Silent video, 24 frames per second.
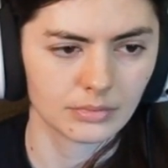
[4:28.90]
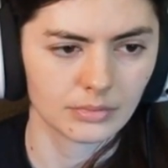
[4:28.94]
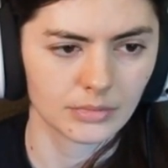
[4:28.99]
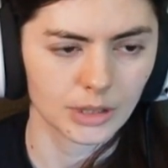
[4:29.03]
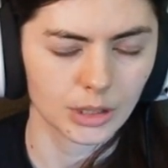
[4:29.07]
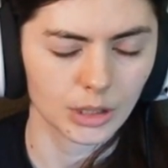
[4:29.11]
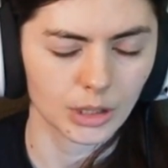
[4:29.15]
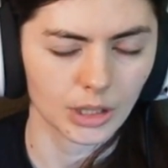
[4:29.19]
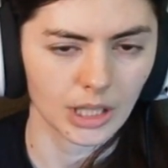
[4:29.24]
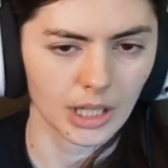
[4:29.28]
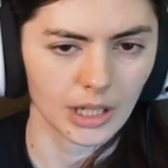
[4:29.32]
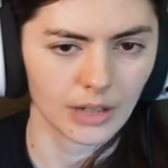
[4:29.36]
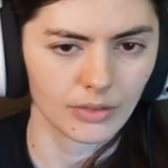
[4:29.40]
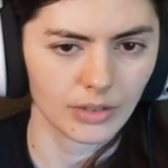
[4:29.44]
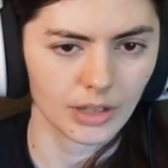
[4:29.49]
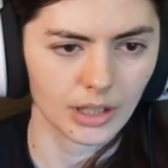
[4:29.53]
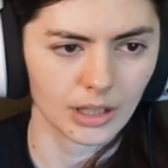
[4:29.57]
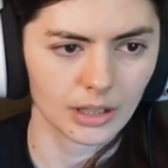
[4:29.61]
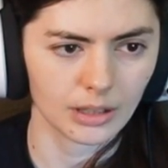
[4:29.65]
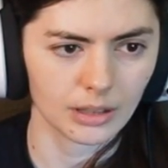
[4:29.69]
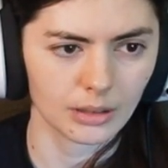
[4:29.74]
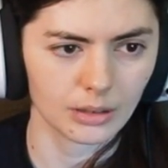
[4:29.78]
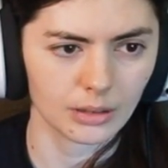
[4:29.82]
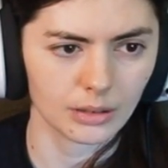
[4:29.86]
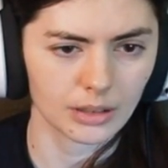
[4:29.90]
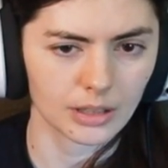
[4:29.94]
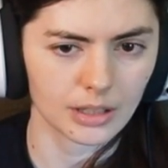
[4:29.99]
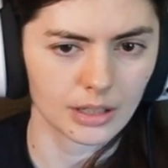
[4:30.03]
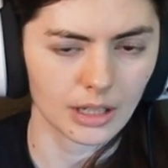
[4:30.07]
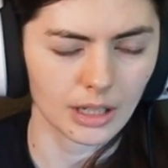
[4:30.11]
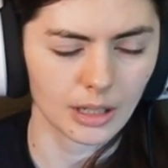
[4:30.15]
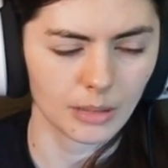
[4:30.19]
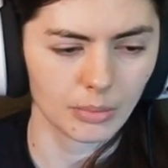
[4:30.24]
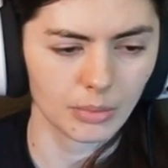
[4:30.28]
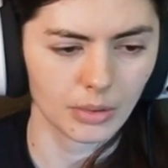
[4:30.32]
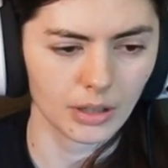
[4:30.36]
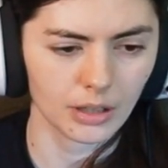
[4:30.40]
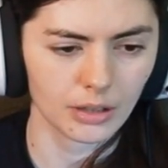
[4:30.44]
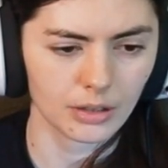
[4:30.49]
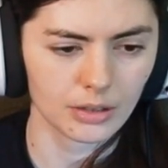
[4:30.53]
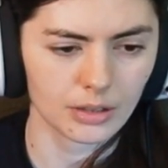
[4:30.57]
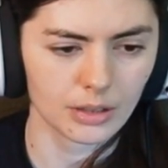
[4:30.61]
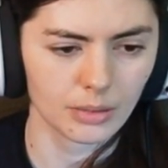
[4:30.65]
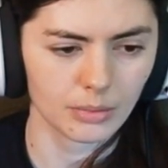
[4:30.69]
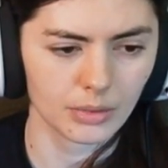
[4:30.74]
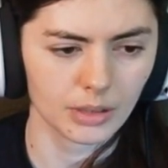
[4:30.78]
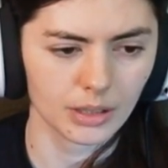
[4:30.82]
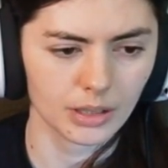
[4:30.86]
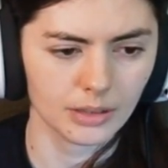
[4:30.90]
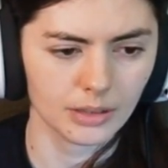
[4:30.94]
Do they have like a little escape pod or something?